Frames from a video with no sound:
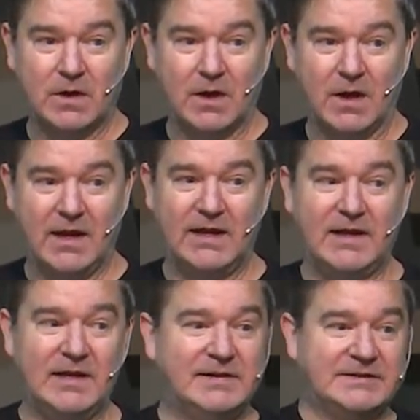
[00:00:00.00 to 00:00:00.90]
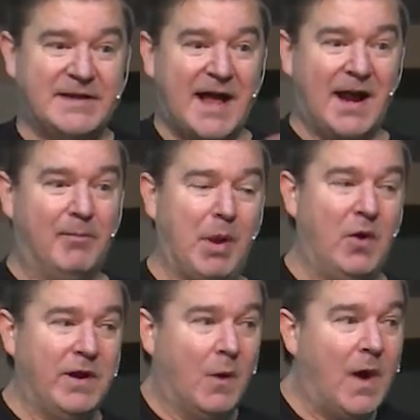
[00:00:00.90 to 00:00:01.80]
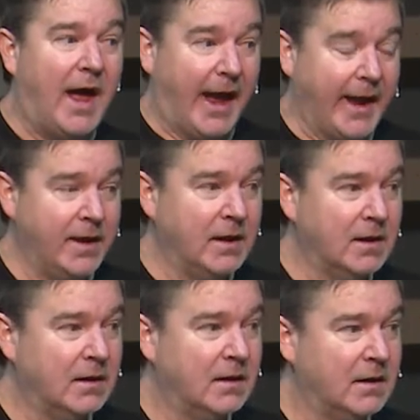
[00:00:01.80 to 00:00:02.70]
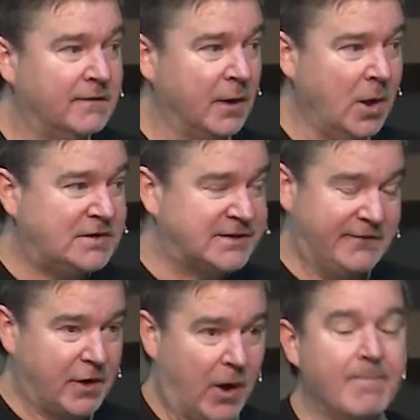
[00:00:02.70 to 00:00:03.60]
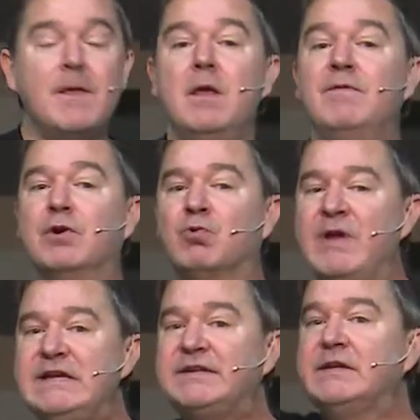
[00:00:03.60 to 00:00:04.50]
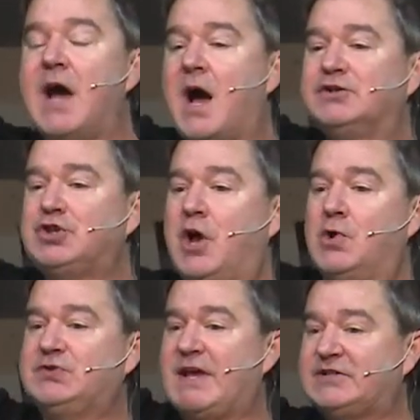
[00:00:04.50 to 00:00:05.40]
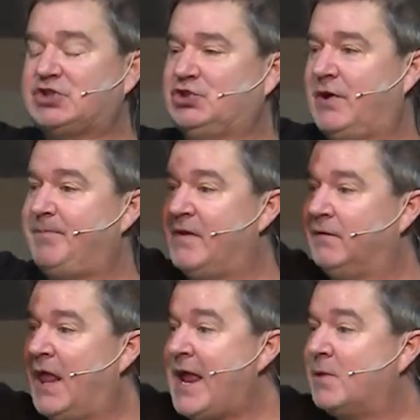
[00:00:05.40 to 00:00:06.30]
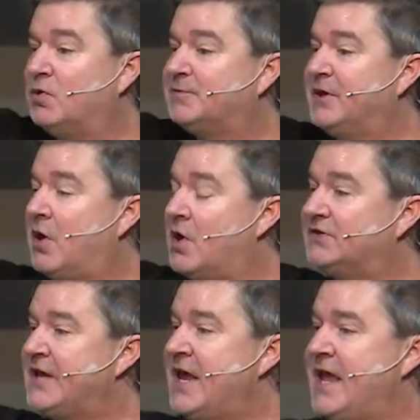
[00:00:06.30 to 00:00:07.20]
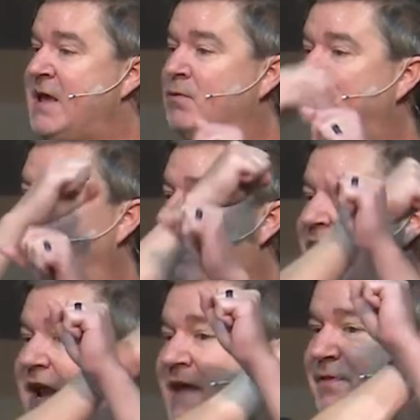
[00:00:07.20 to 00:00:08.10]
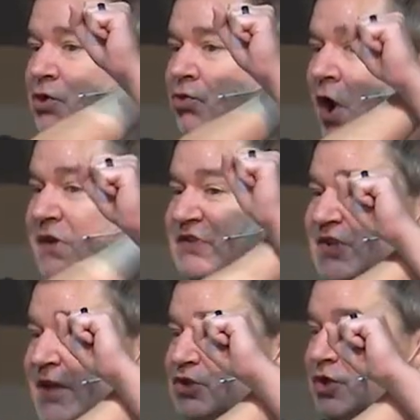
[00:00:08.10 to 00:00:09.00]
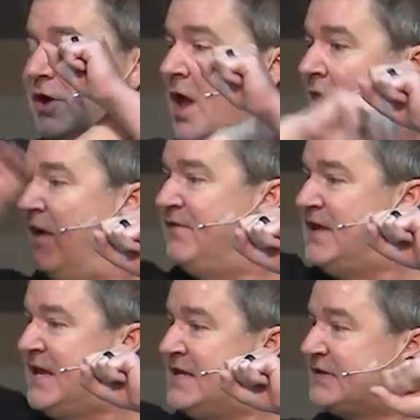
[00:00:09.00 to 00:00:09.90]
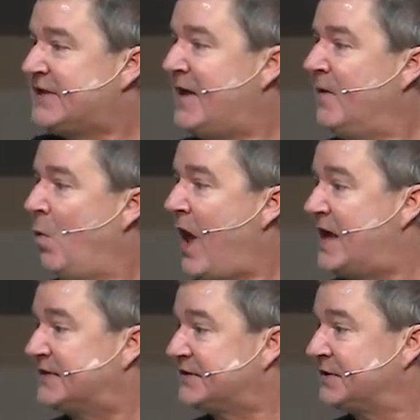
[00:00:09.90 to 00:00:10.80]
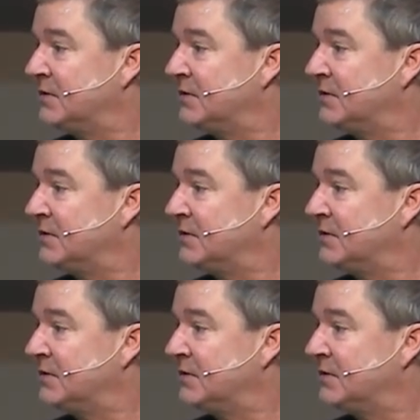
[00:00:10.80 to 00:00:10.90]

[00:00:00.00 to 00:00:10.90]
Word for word: It, it, it's not going to blow you away. The looks of it are. not The reason God chose that strip of land was because it was right at the cross section of the east and the west.